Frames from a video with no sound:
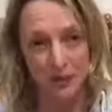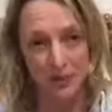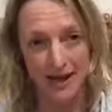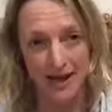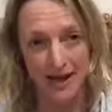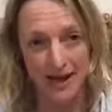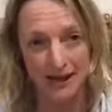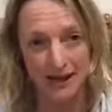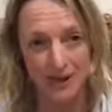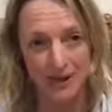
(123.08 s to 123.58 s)

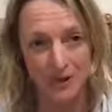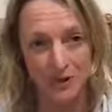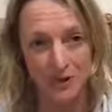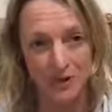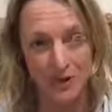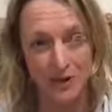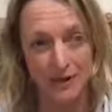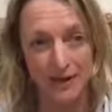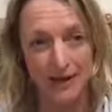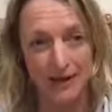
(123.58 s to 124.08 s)
exhale through the
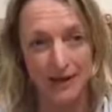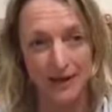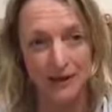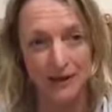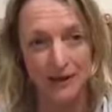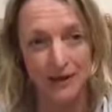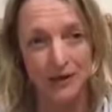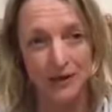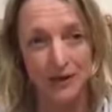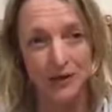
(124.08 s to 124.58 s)
mouth,
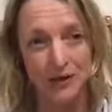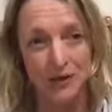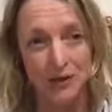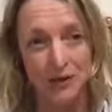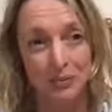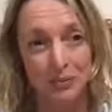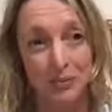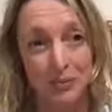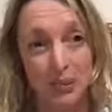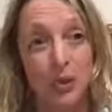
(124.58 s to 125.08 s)
pull
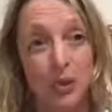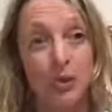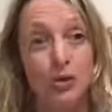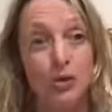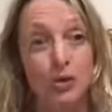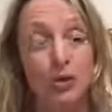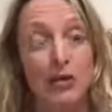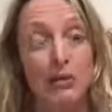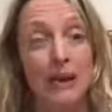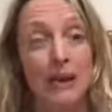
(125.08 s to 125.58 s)
the
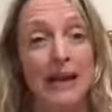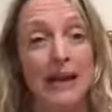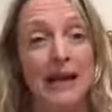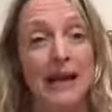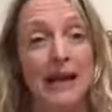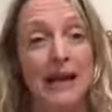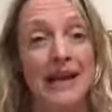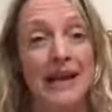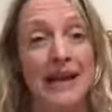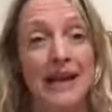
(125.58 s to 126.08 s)
belly in and
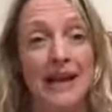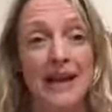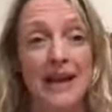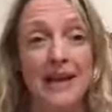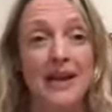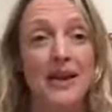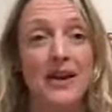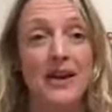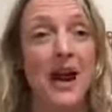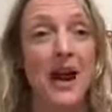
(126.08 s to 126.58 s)
up for
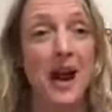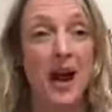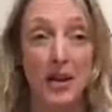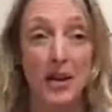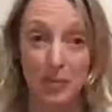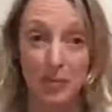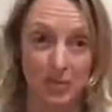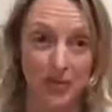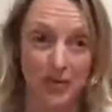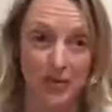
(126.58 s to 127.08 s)
10.
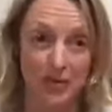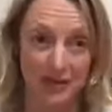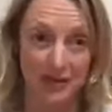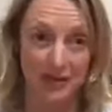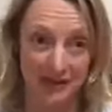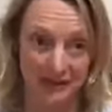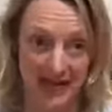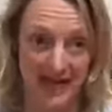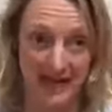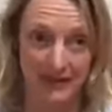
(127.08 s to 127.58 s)
So after
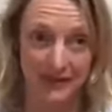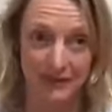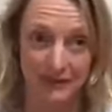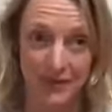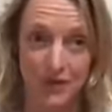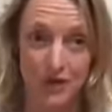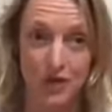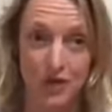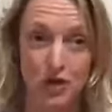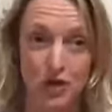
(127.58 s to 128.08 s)
our 25
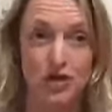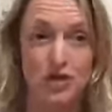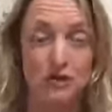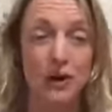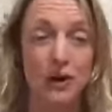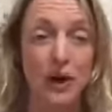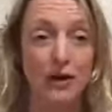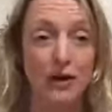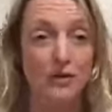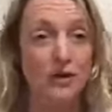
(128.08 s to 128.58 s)

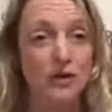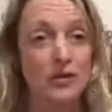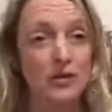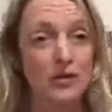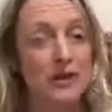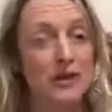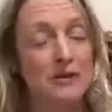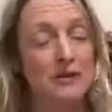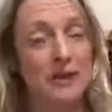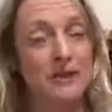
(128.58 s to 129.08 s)
Kapalabhati, no
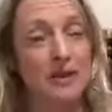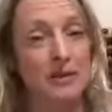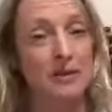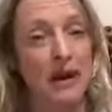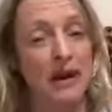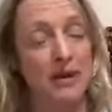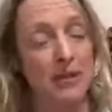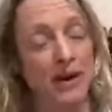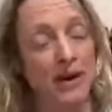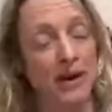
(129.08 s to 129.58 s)

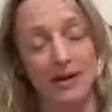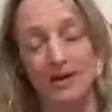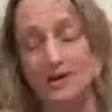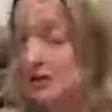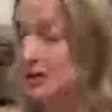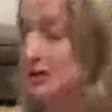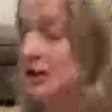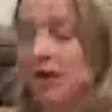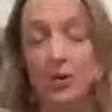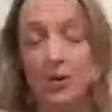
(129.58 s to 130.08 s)
Uddiyana, we're
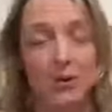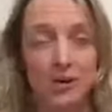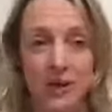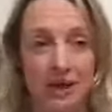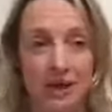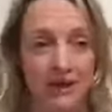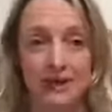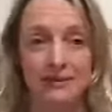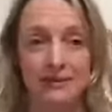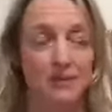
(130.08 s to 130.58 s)
just coming
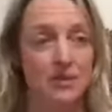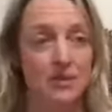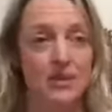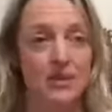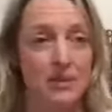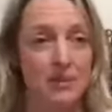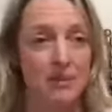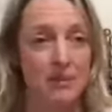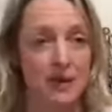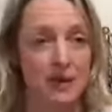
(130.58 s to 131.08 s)
into
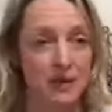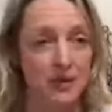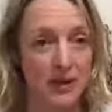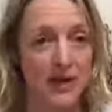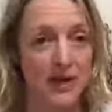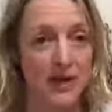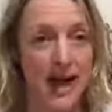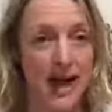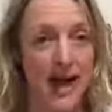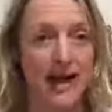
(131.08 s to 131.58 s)
inhaling for
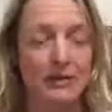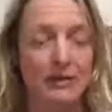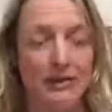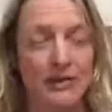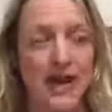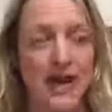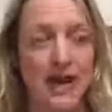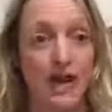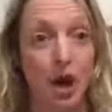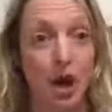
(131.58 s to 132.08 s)
10, holding
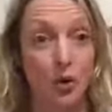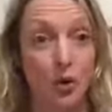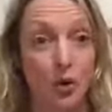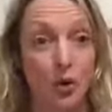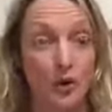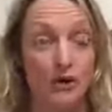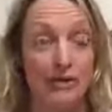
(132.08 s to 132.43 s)
for 10,